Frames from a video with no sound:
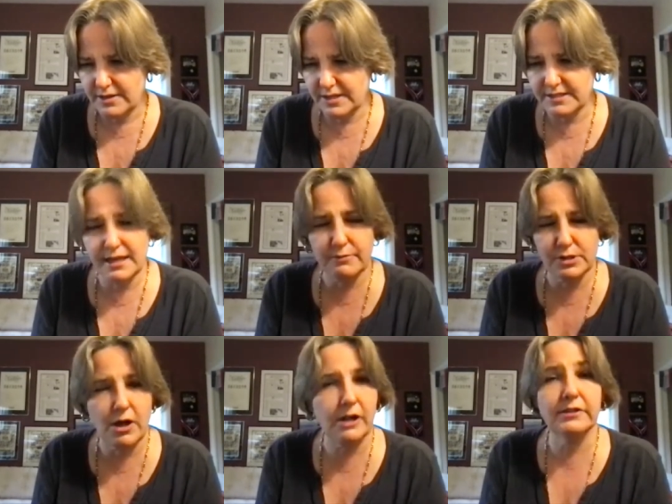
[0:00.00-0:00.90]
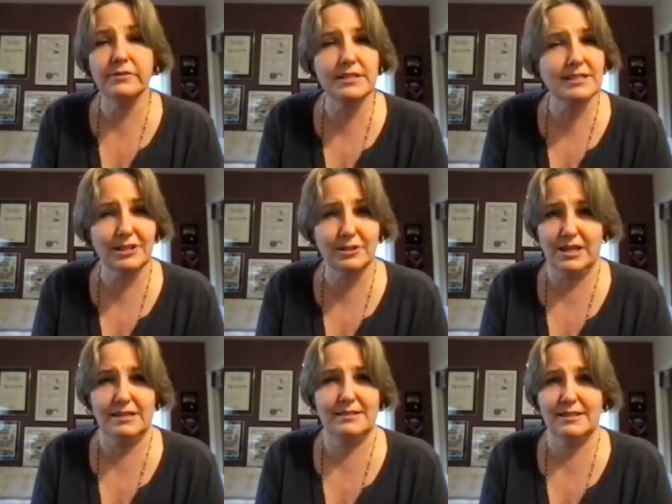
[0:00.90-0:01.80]
the same as all of these other
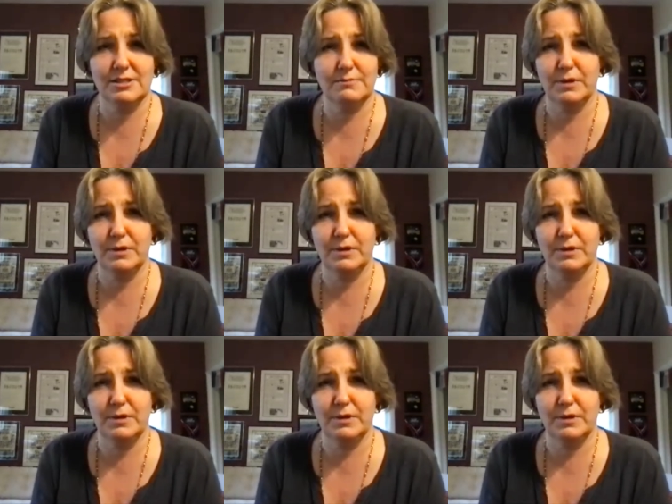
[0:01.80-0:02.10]
lessons,